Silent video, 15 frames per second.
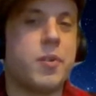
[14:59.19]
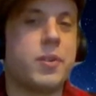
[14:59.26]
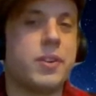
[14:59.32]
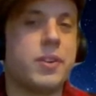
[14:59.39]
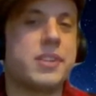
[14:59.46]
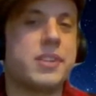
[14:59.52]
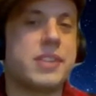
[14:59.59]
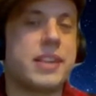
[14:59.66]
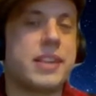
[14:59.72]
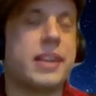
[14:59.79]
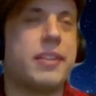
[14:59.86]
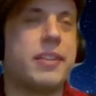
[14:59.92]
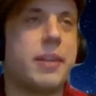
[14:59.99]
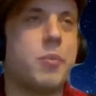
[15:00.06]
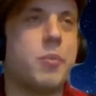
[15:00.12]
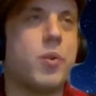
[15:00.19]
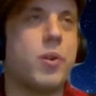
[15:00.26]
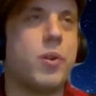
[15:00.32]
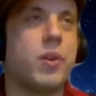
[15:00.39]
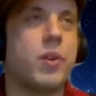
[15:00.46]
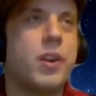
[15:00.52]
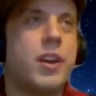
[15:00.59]
because I think like
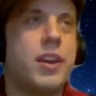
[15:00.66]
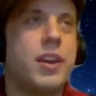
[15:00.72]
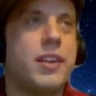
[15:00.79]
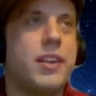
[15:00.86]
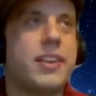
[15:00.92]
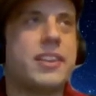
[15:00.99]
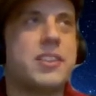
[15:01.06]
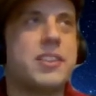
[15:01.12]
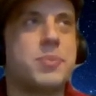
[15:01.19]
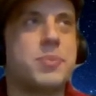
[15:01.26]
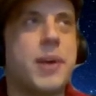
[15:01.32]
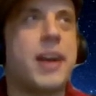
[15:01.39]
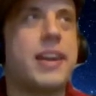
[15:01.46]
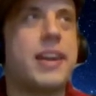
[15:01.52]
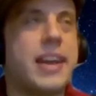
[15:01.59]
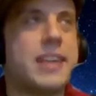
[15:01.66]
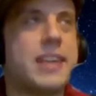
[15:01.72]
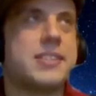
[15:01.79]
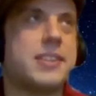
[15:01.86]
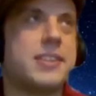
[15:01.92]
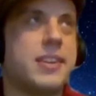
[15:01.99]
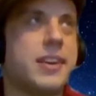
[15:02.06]
more like this
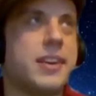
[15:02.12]
podcast and